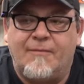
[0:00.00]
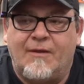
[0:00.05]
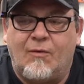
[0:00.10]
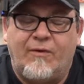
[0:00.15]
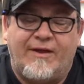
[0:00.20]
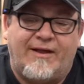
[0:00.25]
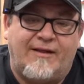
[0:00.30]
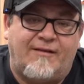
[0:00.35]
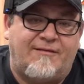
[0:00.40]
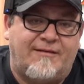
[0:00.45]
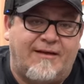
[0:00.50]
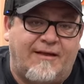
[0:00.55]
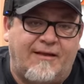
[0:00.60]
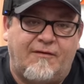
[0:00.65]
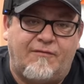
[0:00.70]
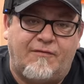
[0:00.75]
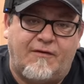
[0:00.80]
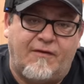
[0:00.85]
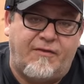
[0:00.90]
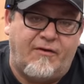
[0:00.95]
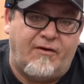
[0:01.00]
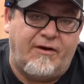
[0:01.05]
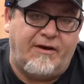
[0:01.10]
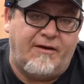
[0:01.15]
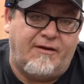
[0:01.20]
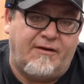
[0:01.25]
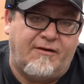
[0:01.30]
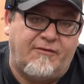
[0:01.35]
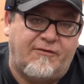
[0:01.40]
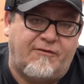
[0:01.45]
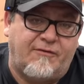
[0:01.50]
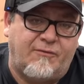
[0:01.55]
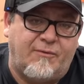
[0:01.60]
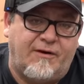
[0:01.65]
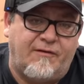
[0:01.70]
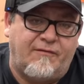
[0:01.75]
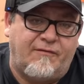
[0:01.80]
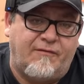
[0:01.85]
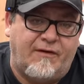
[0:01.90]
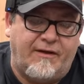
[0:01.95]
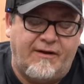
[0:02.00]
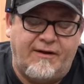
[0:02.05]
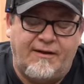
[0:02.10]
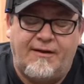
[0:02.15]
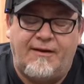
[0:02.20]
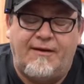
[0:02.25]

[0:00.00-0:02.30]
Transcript: We can sell it for $30 a square foot.